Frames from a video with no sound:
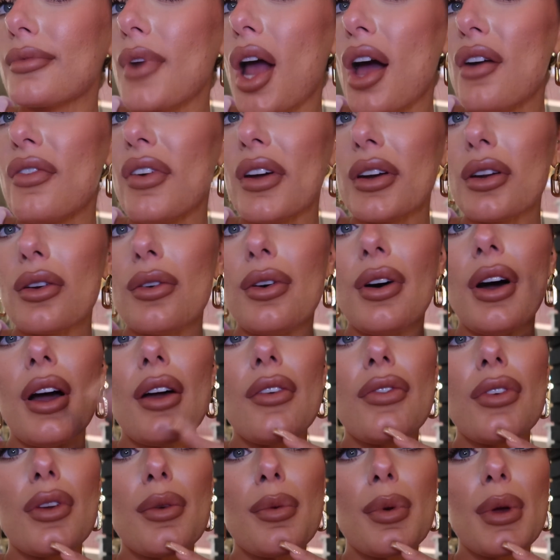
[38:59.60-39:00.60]
I've had quite
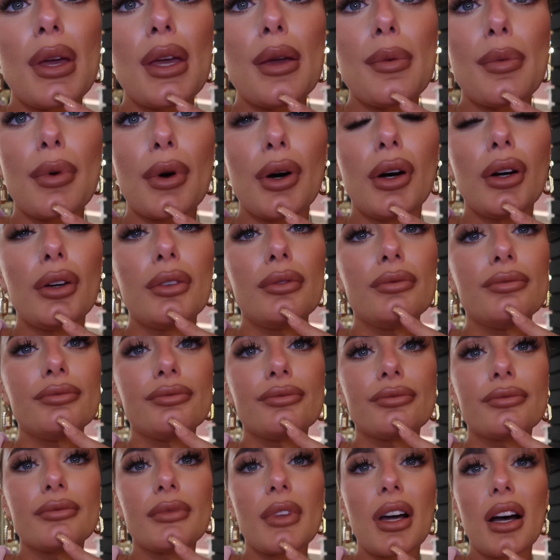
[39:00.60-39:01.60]
a few people
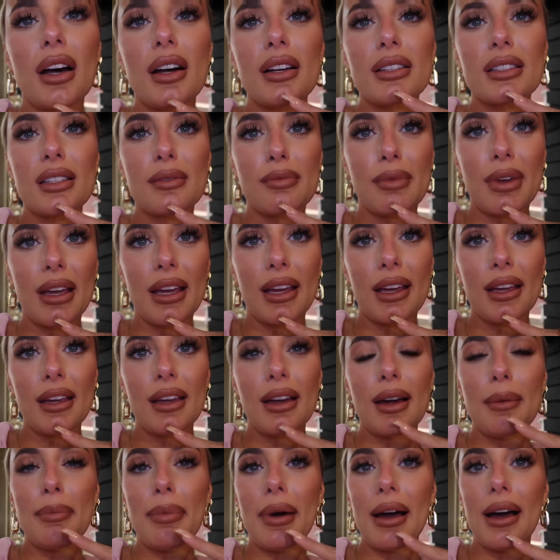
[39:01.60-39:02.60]
ask
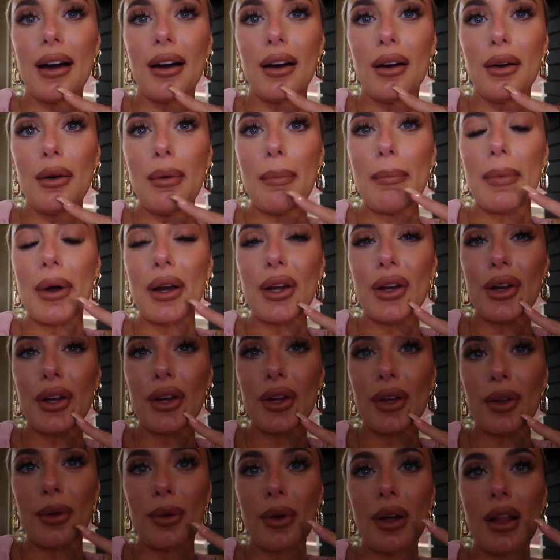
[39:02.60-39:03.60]
me about my
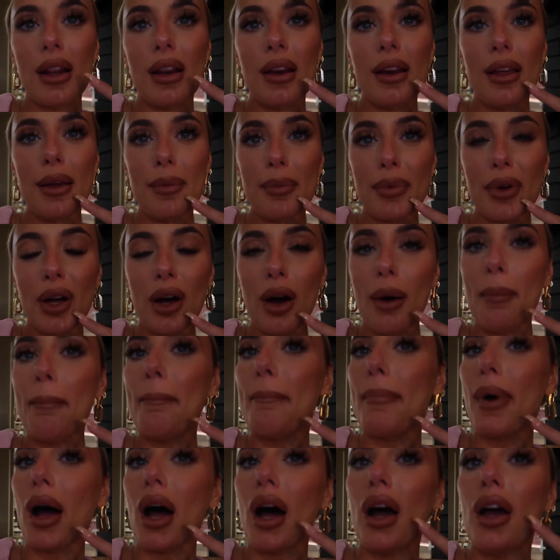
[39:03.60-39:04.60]
new lip
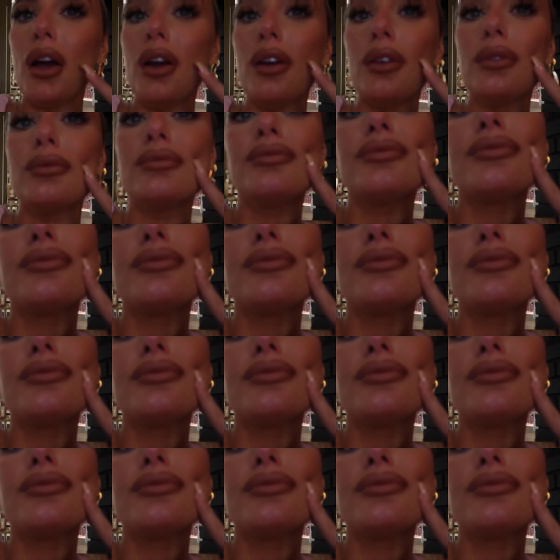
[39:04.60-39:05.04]
combo.